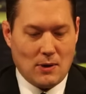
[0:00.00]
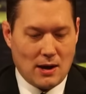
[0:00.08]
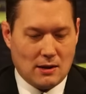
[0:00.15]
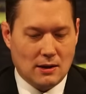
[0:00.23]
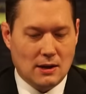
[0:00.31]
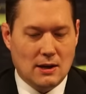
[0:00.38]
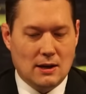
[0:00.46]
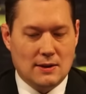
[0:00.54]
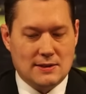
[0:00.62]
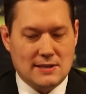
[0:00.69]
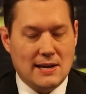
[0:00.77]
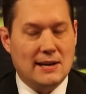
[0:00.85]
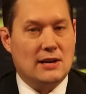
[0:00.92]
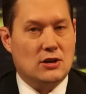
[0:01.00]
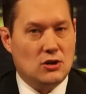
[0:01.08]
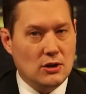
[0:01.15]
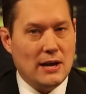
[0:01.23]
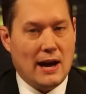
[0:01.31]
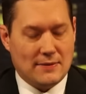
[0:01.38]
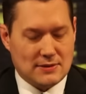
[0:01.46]
Well, the Senate
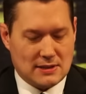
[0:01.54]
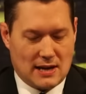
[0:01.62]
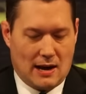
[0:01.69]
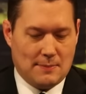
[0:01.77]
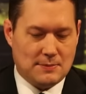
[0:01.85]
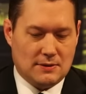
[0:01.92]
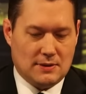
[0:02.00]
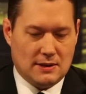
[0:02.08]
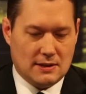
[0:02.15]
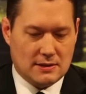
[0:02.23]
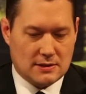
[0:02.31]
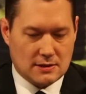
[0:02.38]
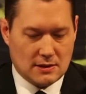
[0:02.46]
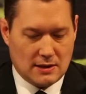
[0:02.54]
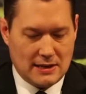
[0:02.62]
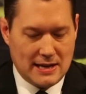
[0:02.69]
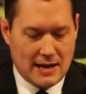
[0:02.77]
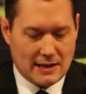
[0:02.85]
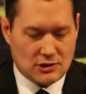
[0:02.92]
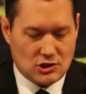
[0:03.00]
could have stopped this
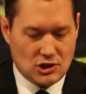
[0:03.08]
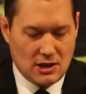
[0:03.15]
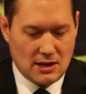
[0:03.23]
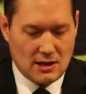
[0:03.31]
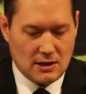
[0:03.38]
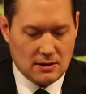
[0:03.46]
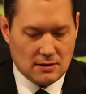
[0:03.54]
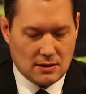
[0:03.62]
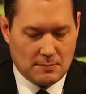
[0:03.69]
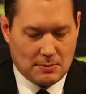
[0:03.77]
ESG